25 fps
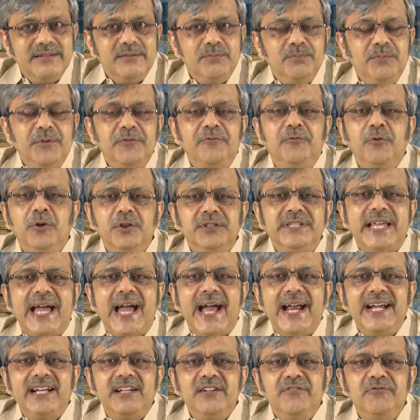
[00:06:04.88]
before
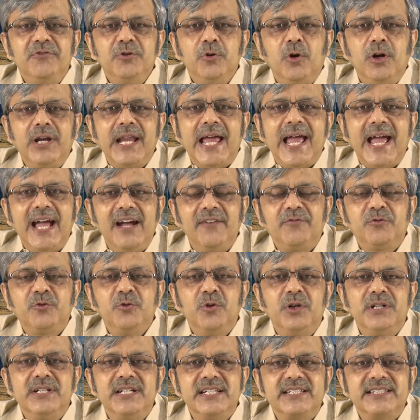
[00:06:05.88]
that, we all have to
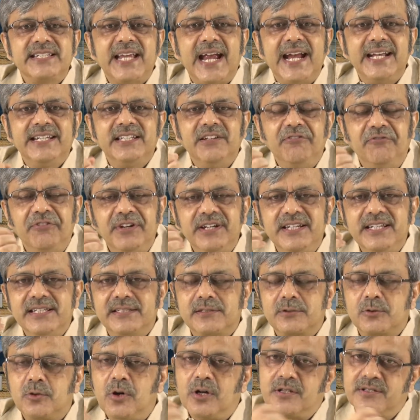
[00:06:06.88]
understand the various
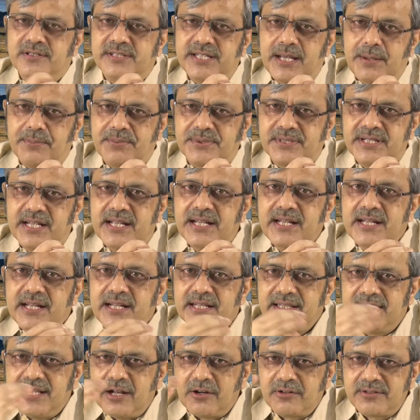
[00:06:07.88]
concepts.
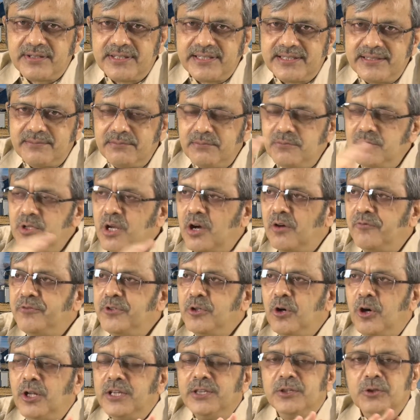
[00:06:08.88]
Now we
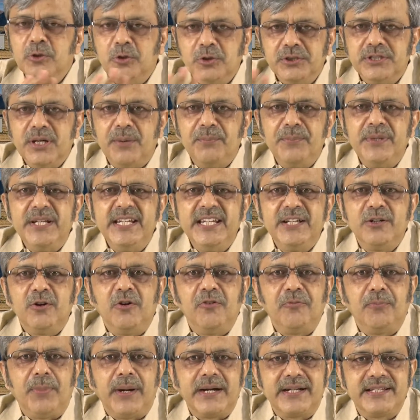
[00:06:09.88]
all know the meaning
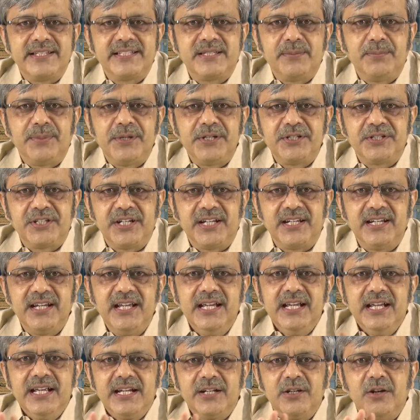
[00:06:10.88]
of participation.
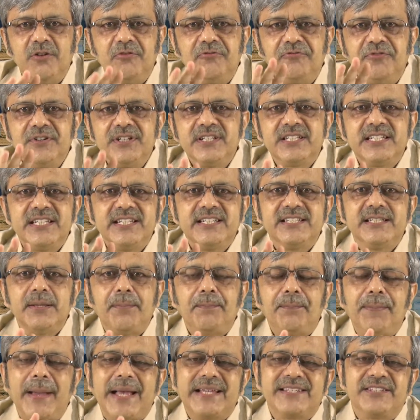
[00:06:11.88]
Now first is the
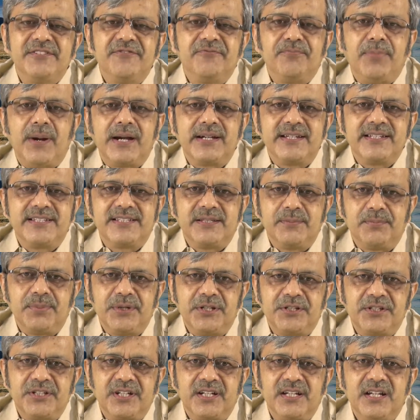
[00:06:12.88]
passive
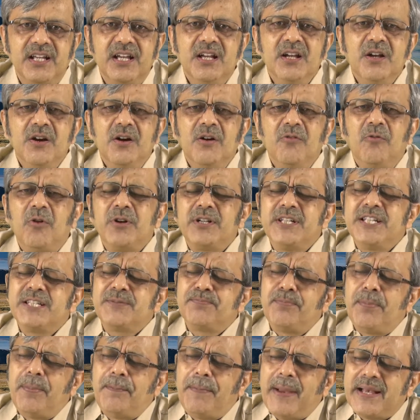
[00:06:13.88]
participation. What is
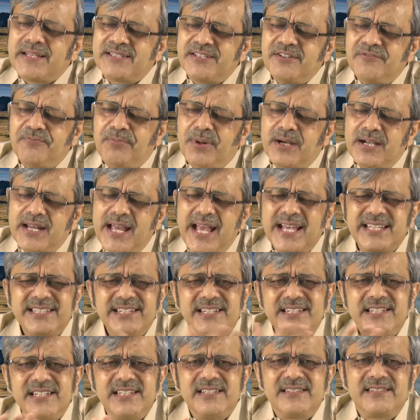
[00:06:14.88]
passive part? As
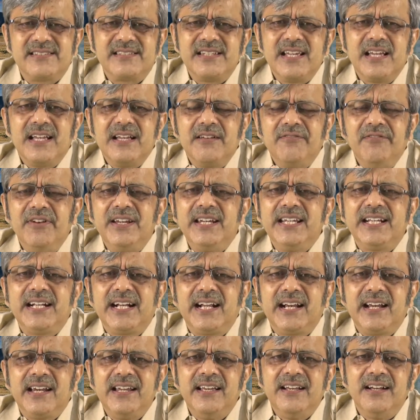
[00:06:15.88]
it is very
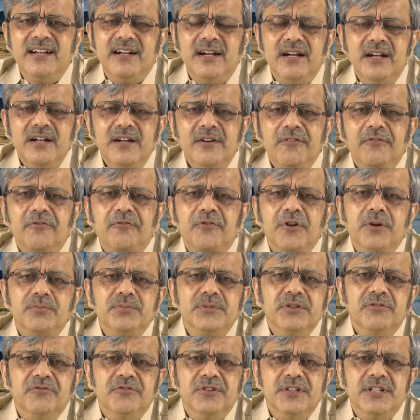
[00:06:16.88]
clear from
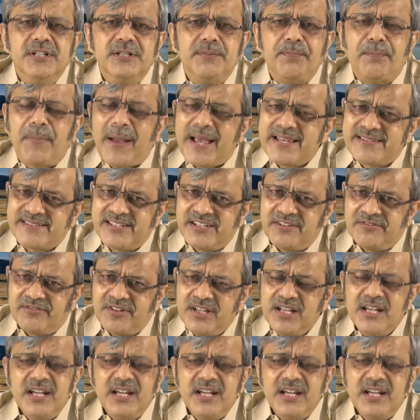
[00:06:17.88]
the word passive,